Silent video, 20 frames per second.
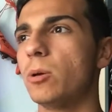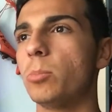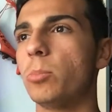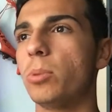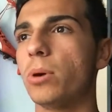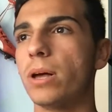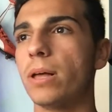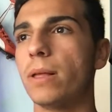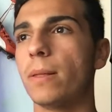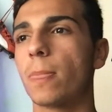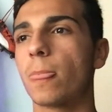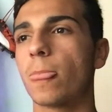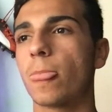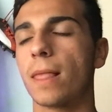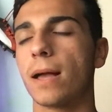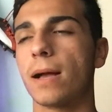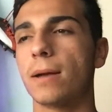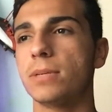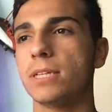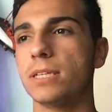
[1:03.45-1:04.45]
But
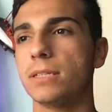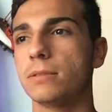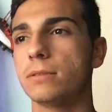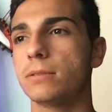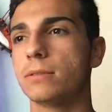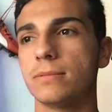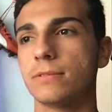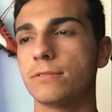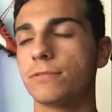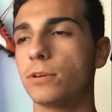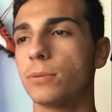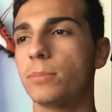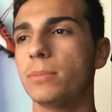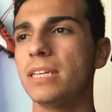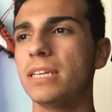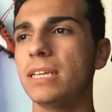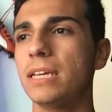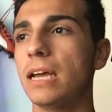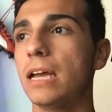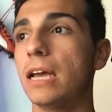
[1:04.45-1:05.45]
I mean, for
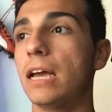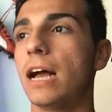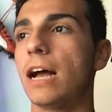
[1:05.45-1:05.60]
me,